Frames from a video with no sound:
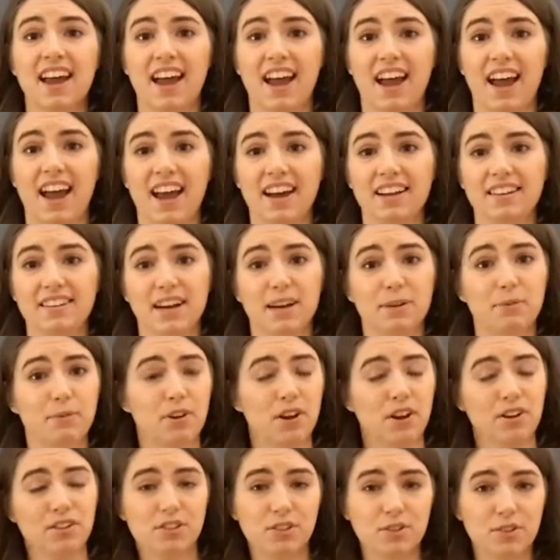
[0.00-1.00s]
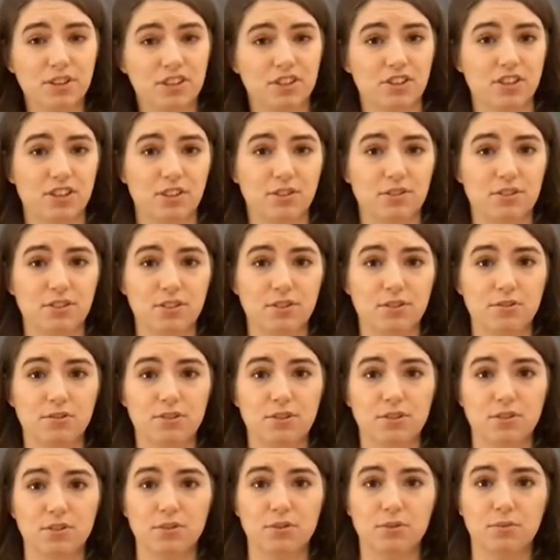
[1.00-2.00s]
and I will also introduce you
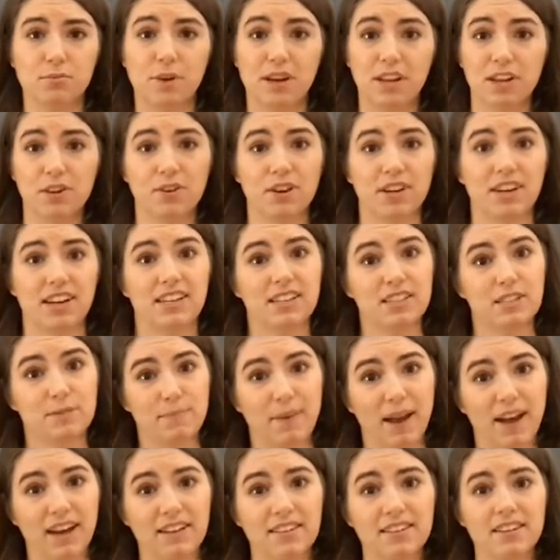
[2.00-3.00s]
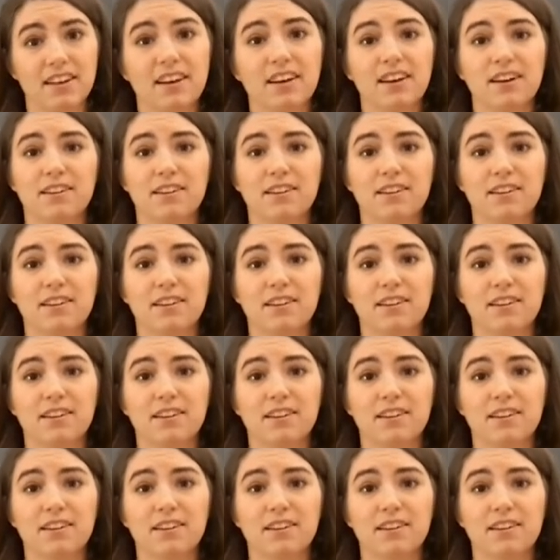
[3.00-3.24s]
to what you can expect